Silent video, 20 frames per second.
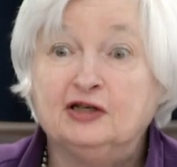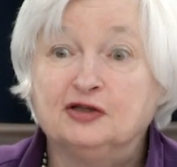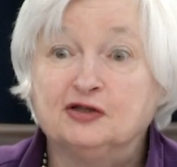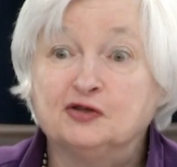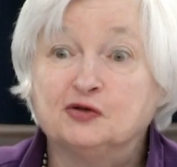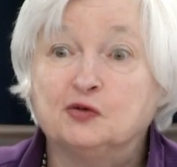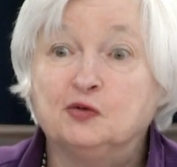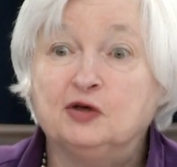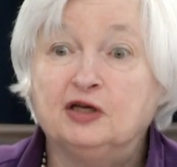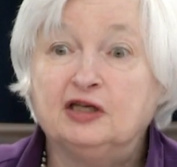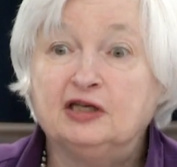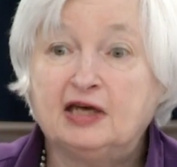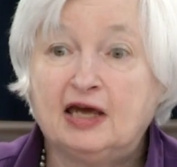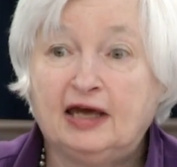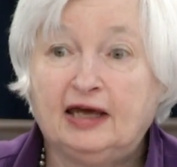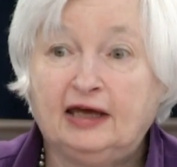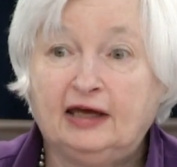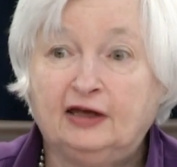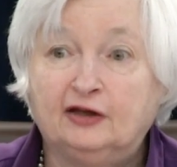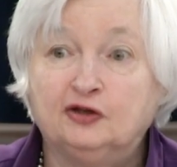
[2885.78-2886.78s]
as we
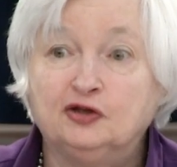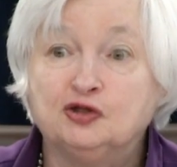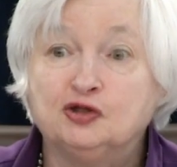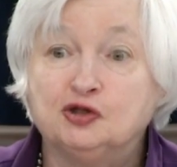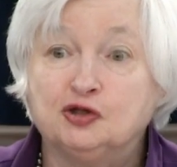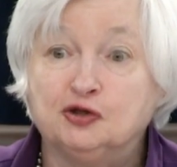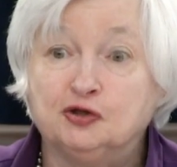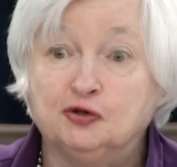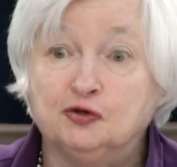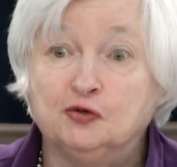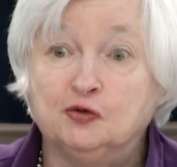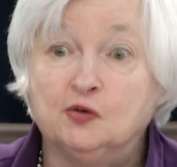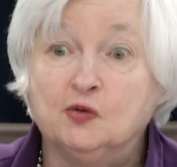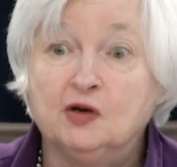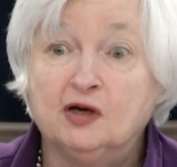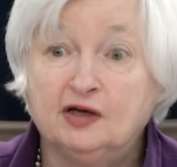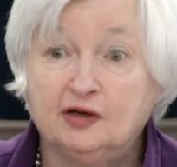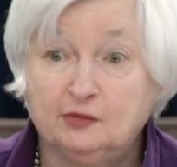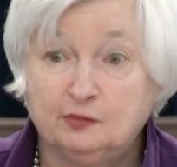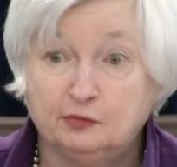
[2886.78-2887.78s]
can to
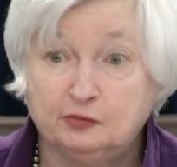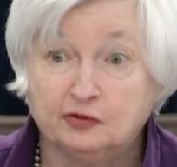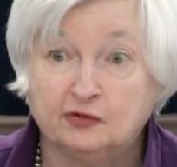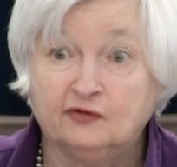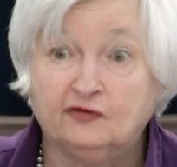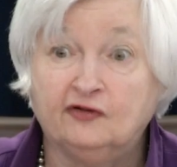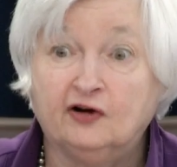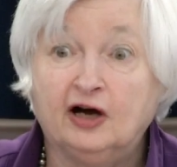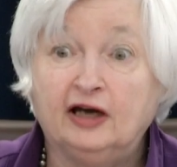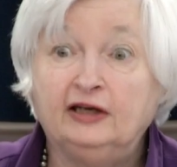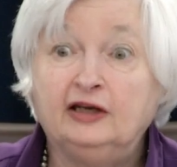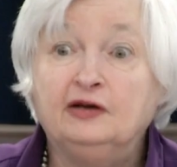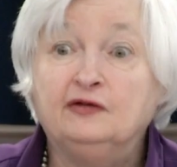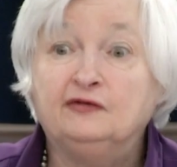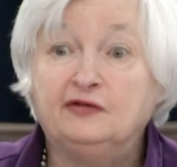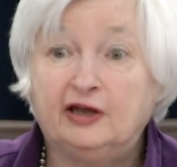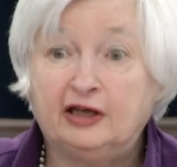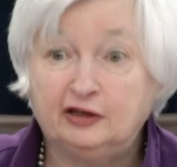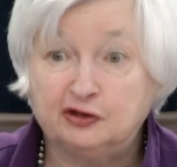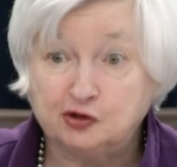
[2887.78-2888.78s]
provide
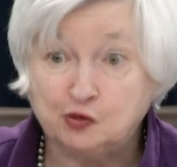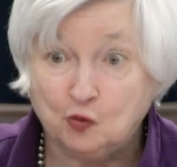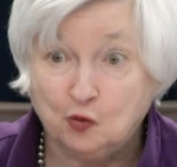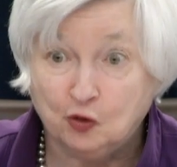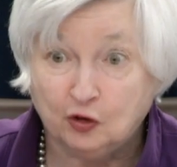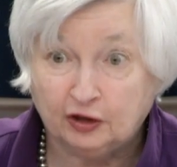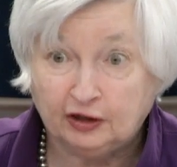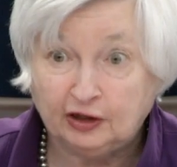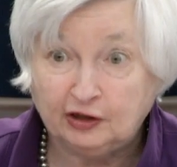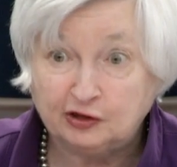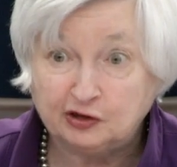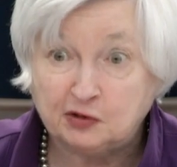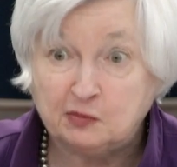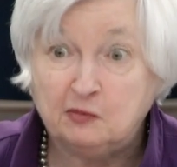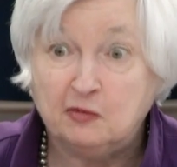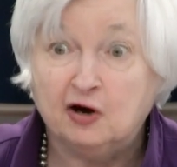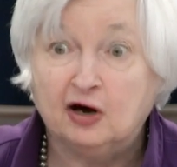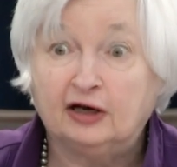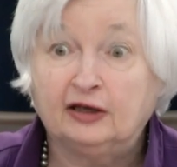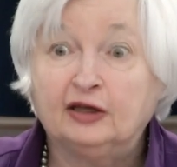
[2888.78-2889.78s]
advance warning to
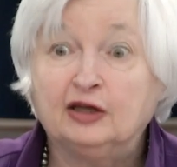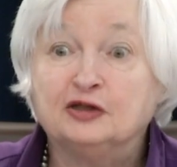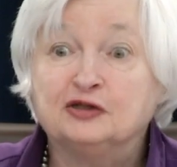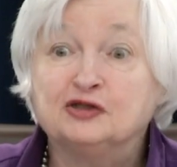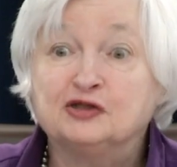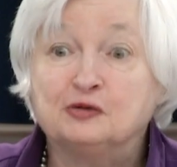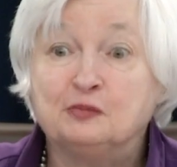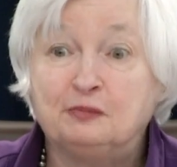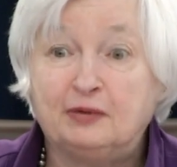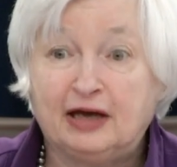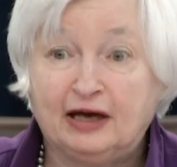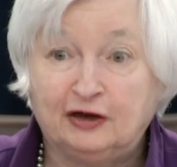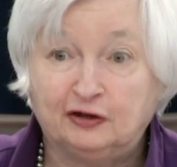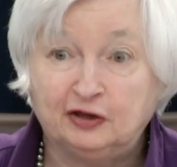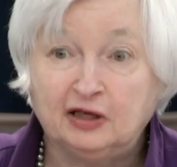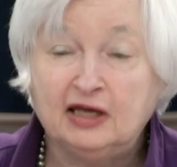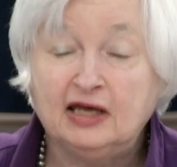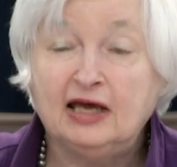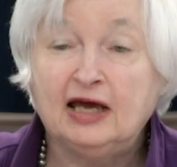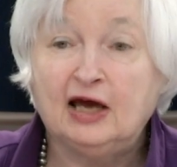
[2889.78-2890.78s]
markets about
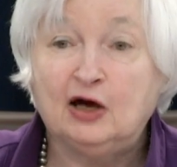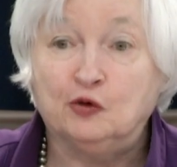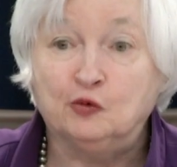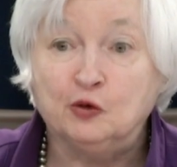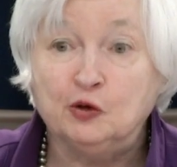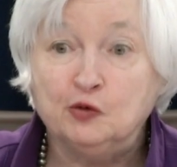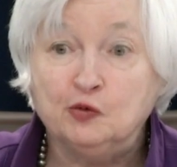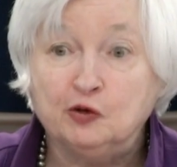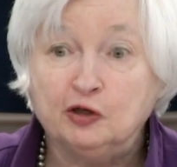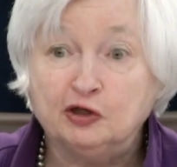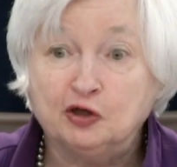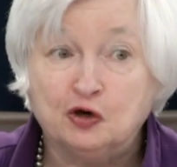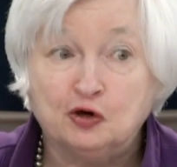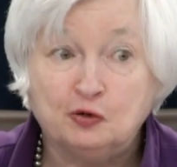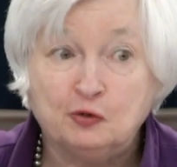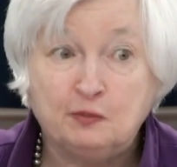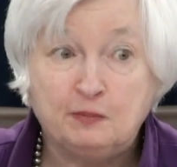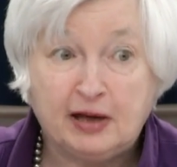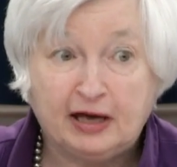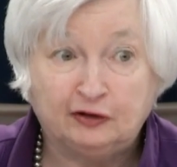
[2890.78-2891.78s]
how we would go
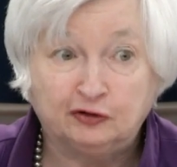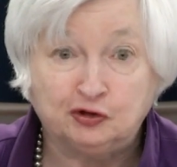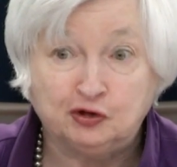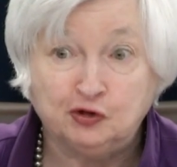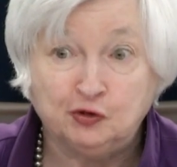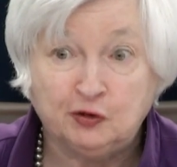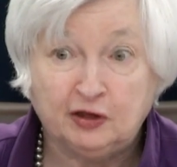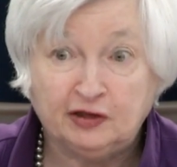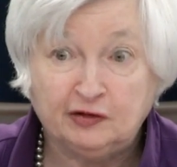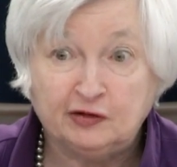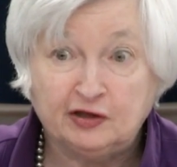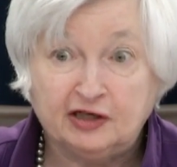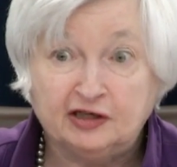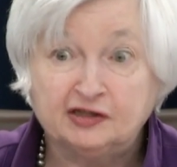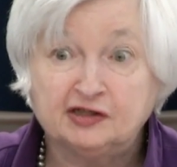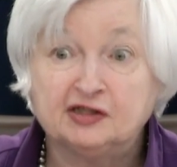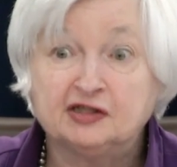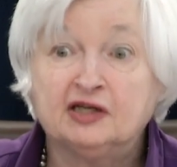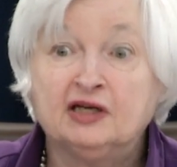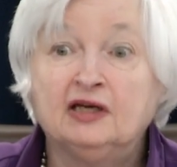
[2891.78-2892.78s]
about doing
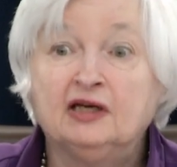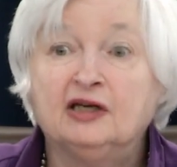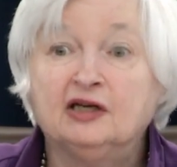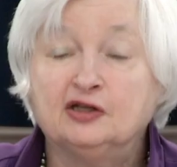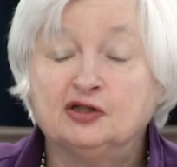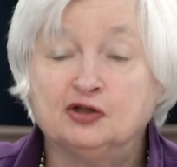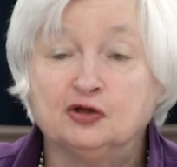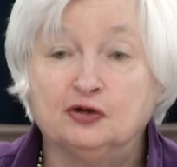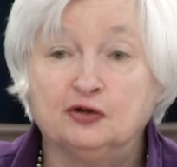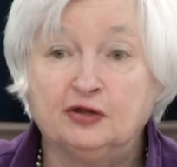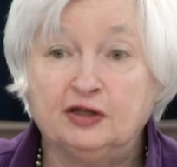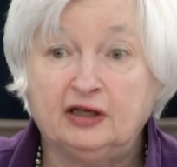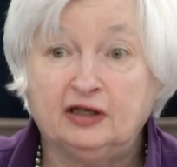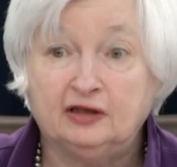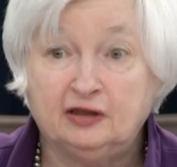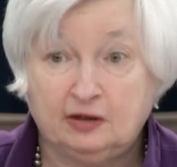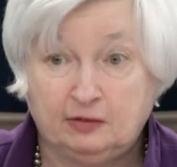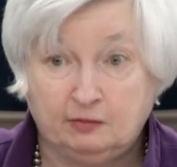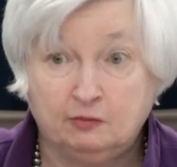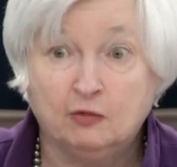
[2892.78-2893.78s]
this so that
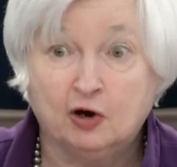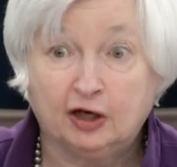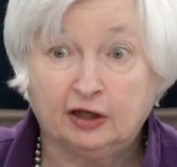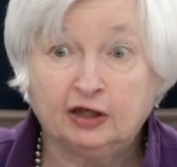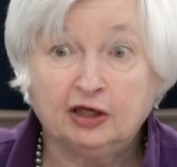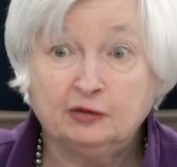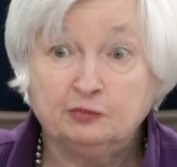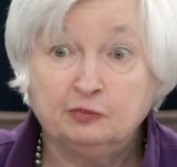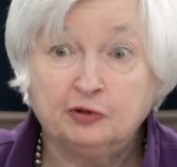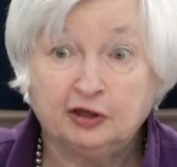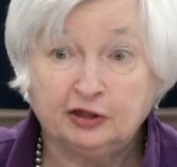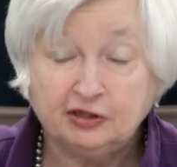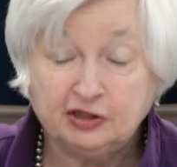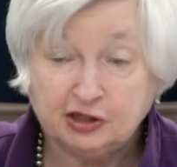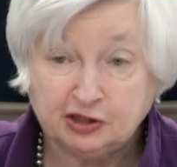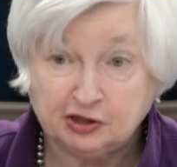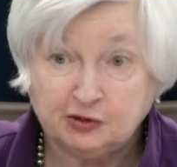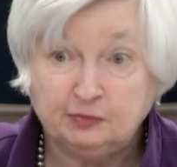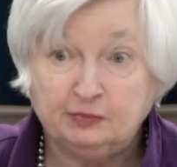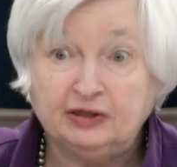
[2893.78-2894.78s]
market
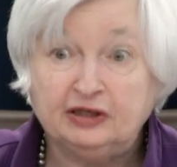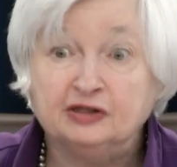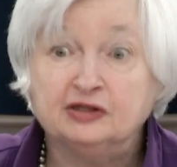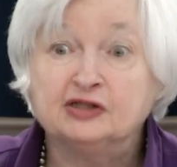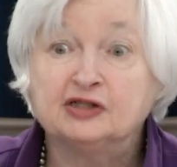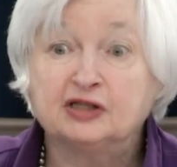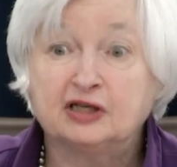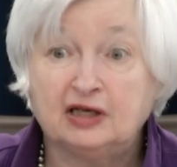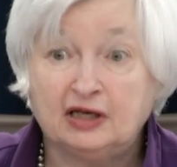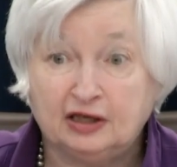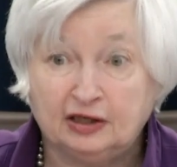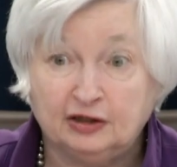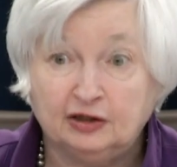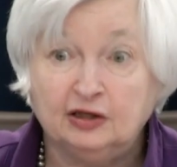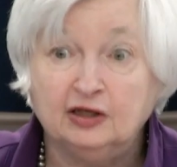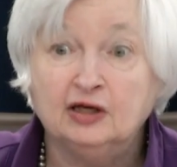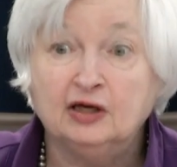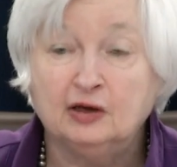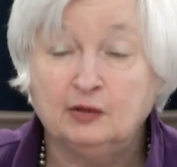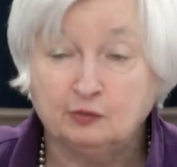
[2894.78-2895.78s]
participants
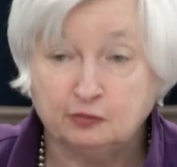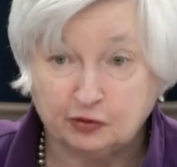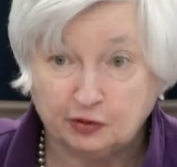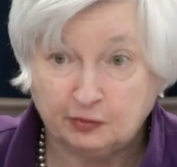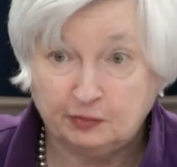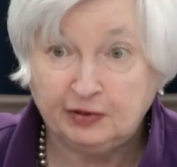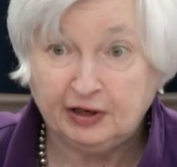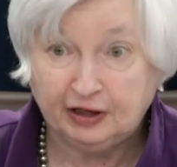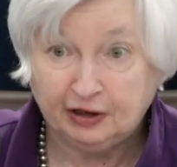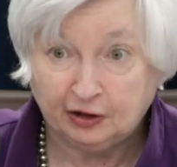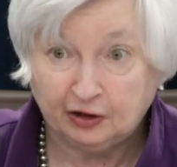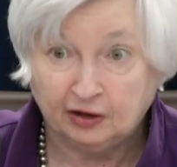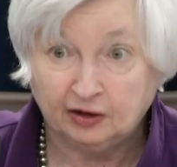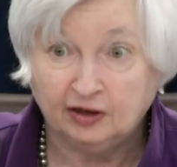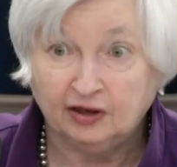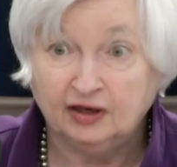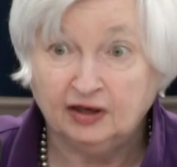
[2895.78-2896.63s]
can prepare.